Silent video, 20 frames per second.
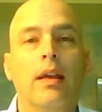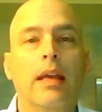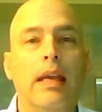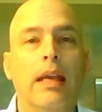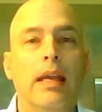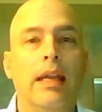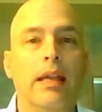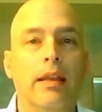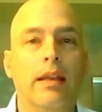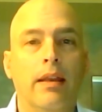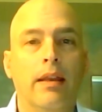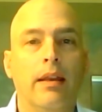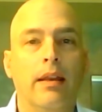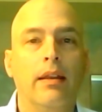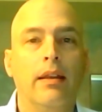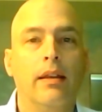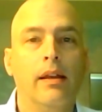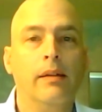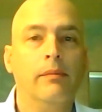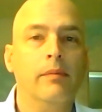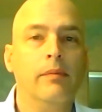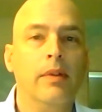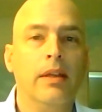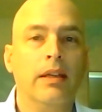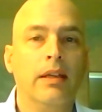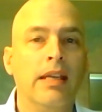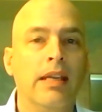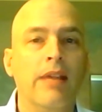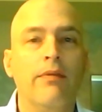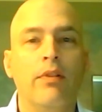In
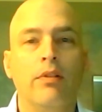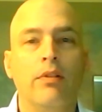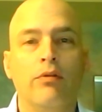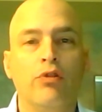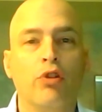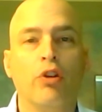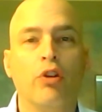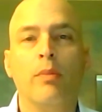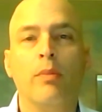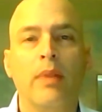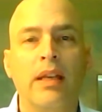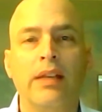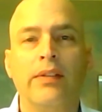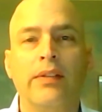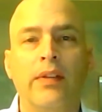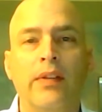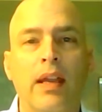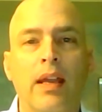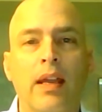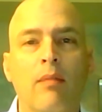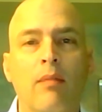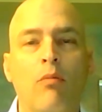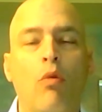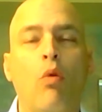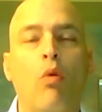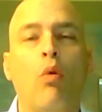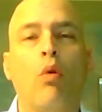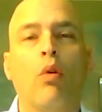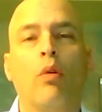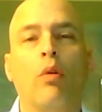a given journeyman exam
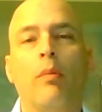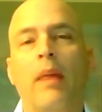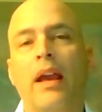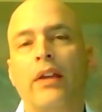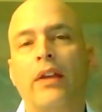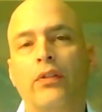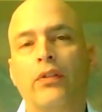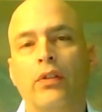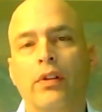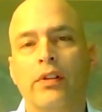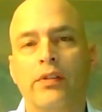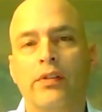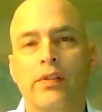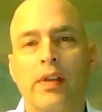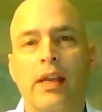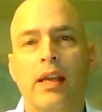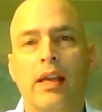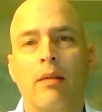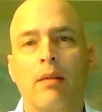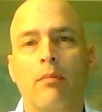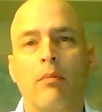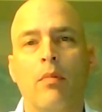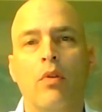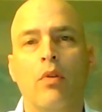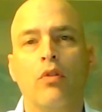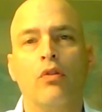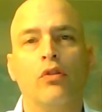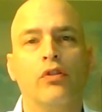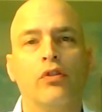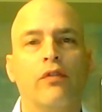or master exam,
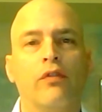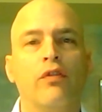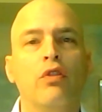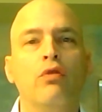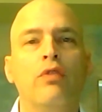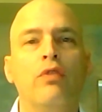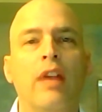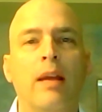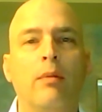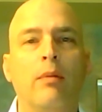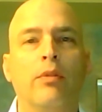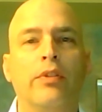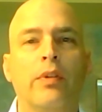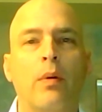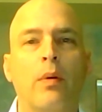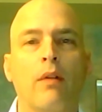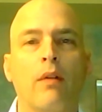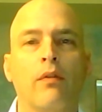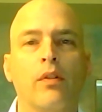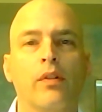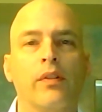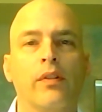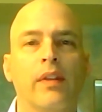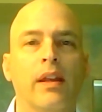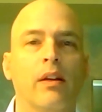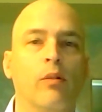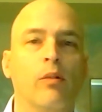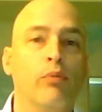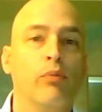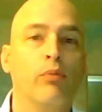there's a few tables, however,
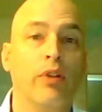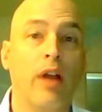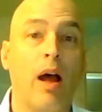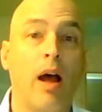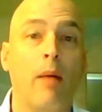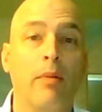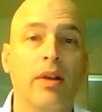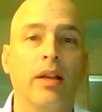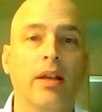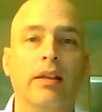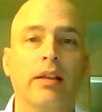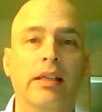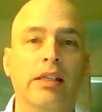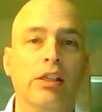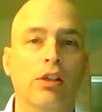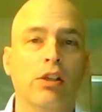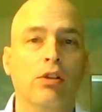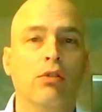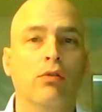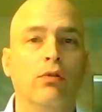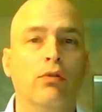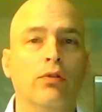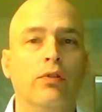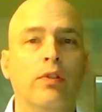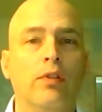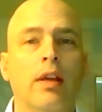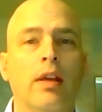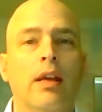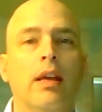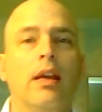that are predominantly
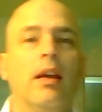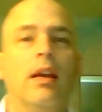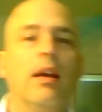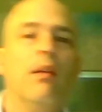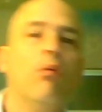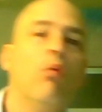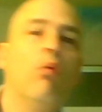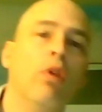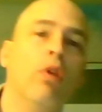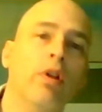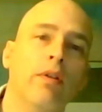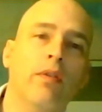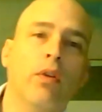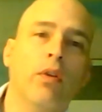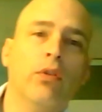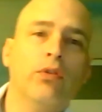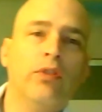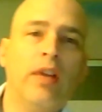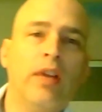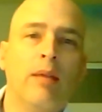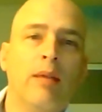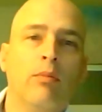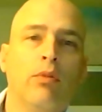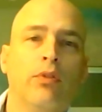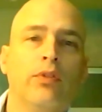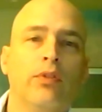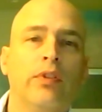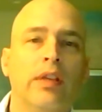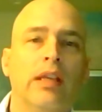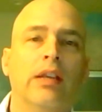used. One of those
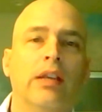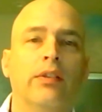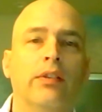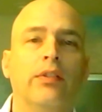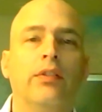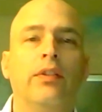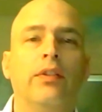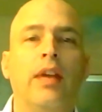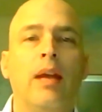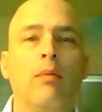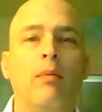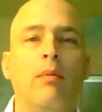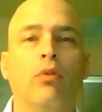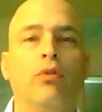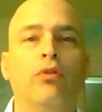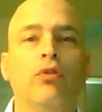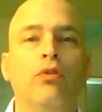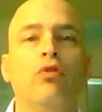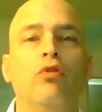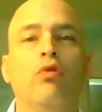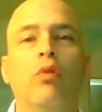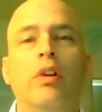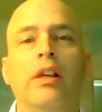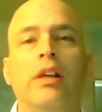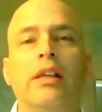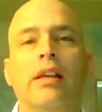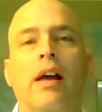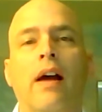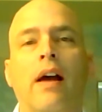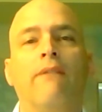tables is table
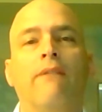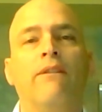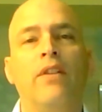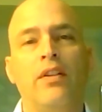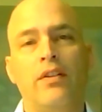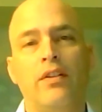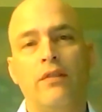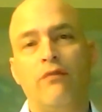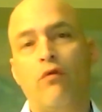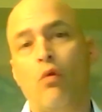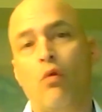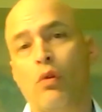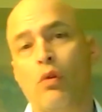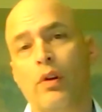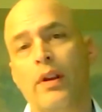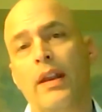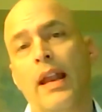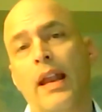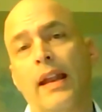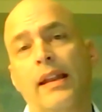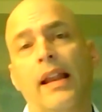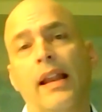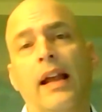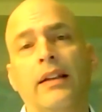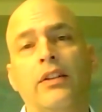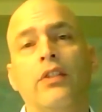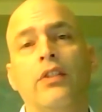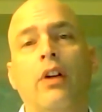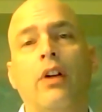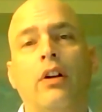220.54, and I'd
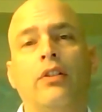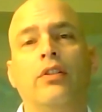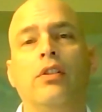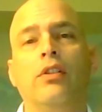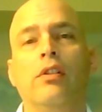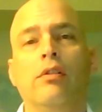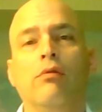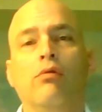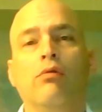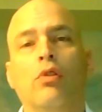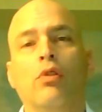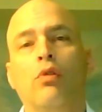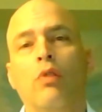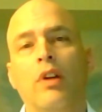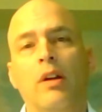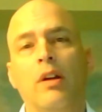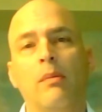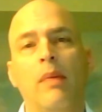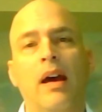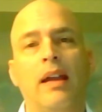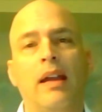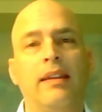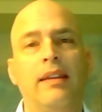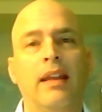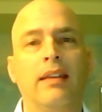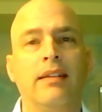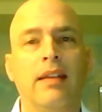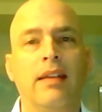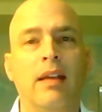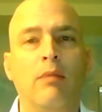like to talk to you real quick about
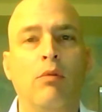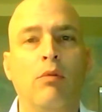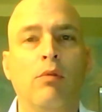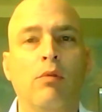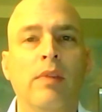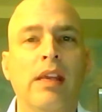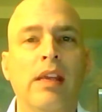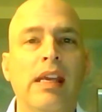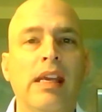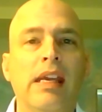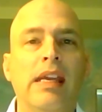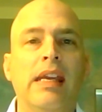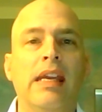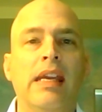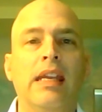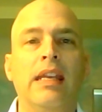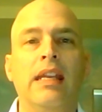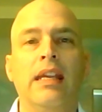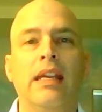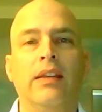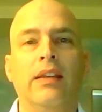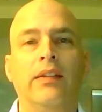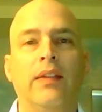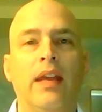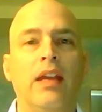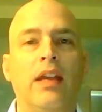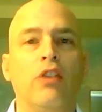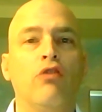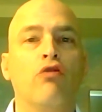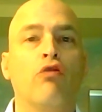that table. It is
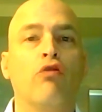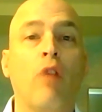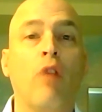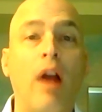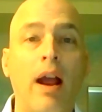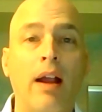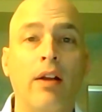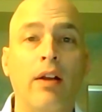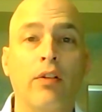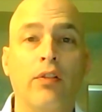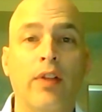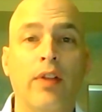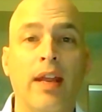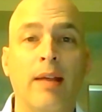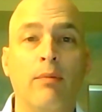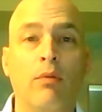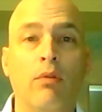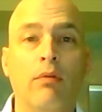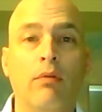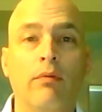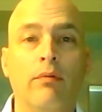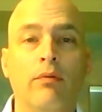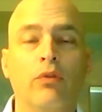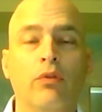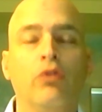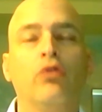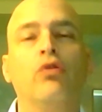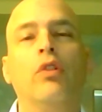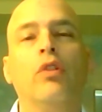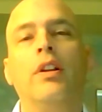a dryer table
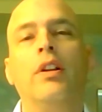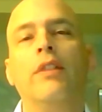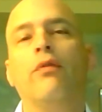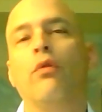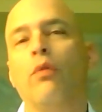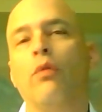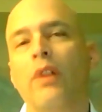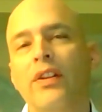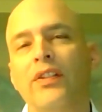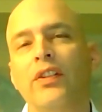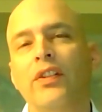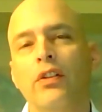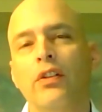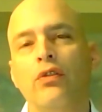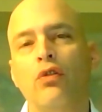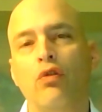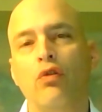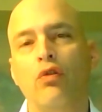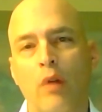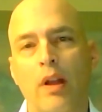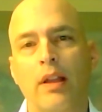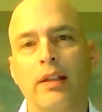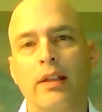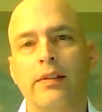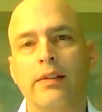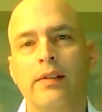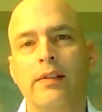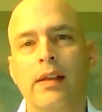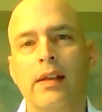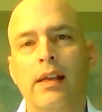strictly for residential
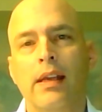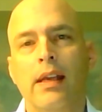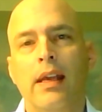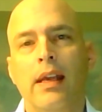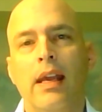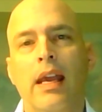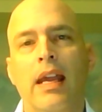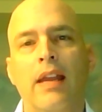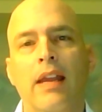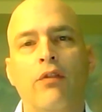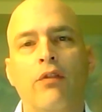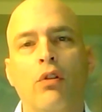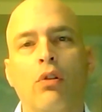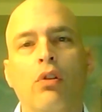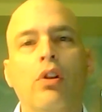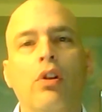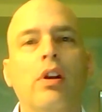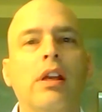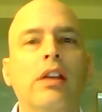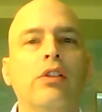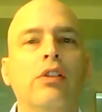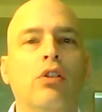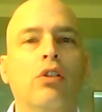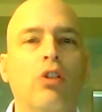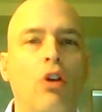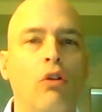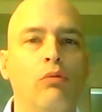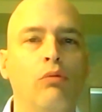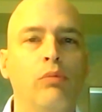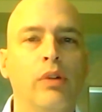dwellings, and if you'll look in your
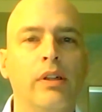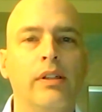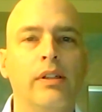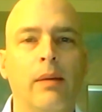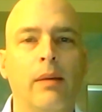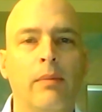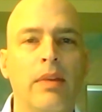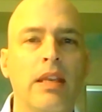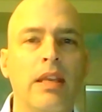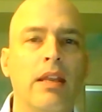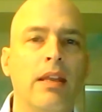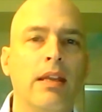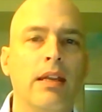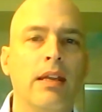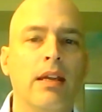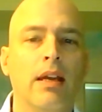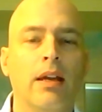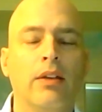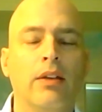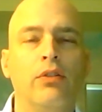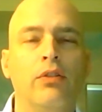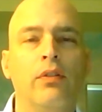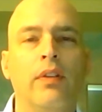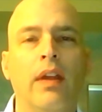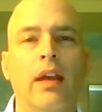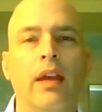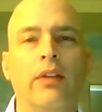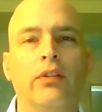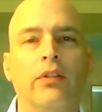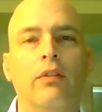code book, I'm in the
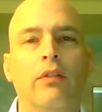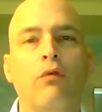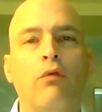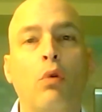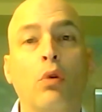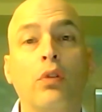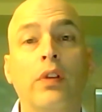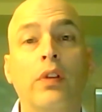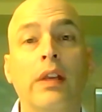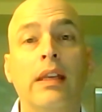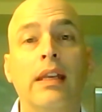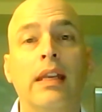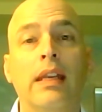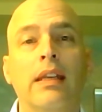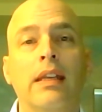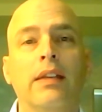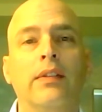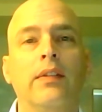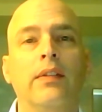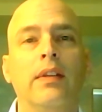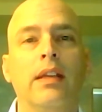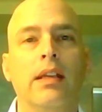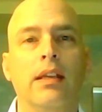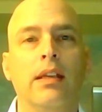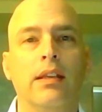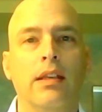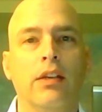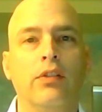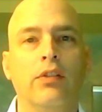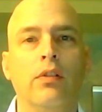2014
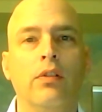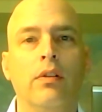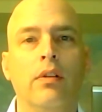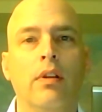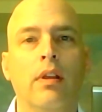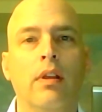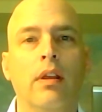NEC edition.